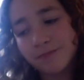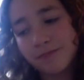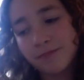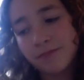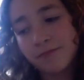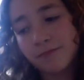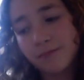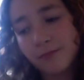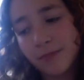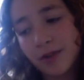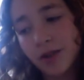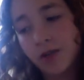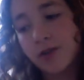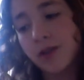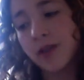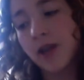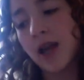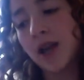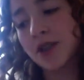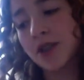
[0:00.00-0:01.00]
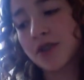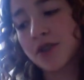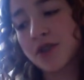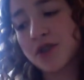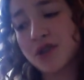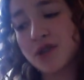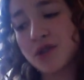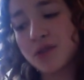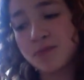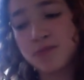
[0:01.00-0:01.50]
So yeah, just
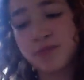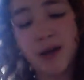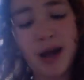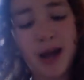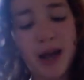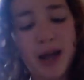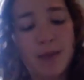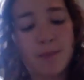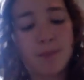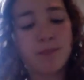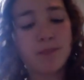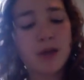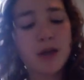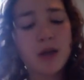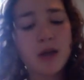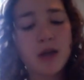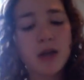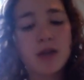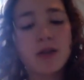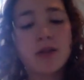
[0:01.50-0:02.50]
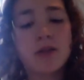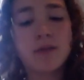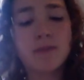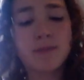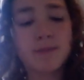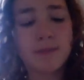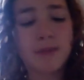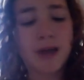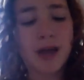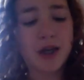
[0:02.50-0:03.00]
don't buy
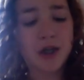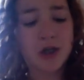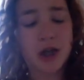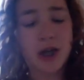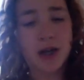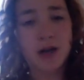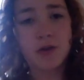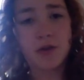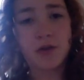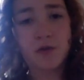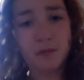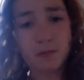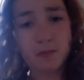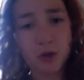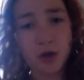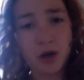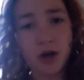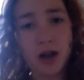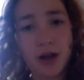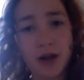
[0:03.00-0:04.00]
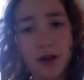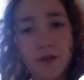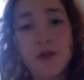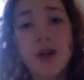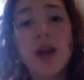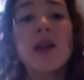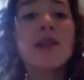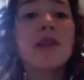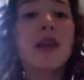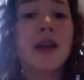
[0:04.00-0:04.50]
eyeshadows from Jordana. If
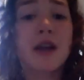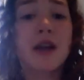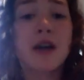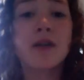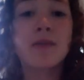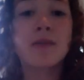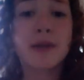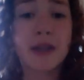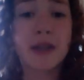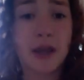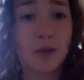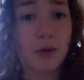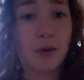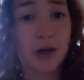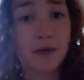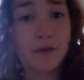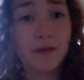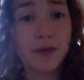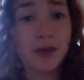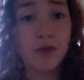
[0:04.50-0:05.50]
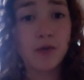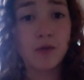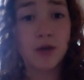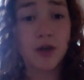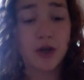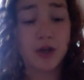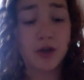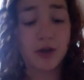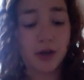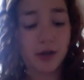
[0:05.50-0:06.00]
you guys like them and they work for you,
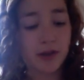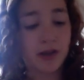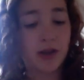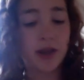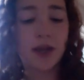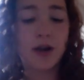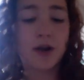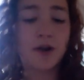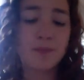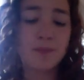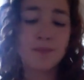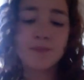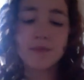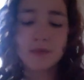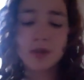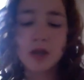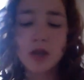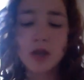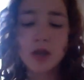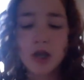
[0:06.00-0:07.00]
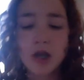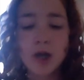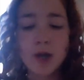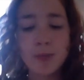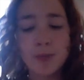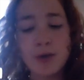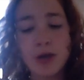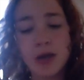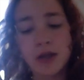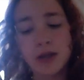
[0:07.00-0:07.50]
good. You guys can get them.
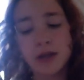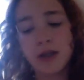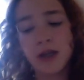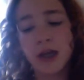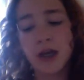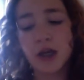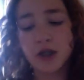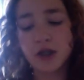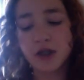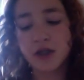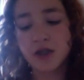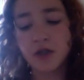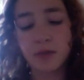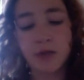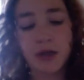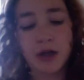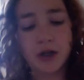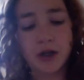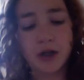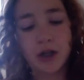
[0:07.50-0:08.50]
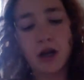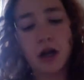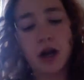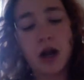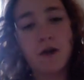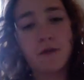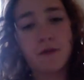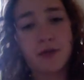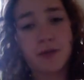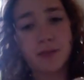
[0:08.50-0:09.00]
But they just are really hard to get
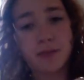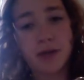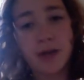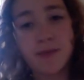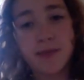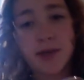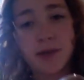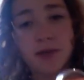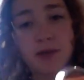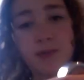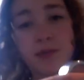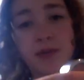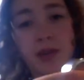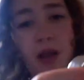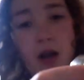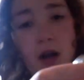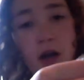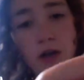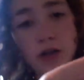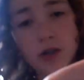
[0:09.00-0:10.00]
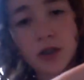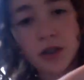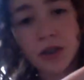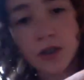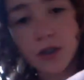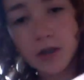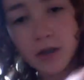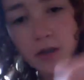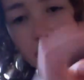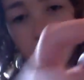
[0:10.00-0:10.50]
off sometimes. Sometimes they
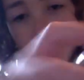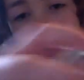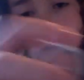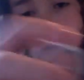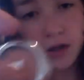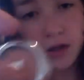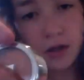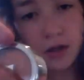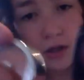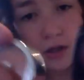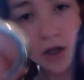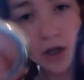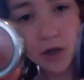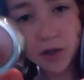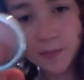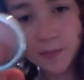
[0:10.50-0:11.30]
aren't. You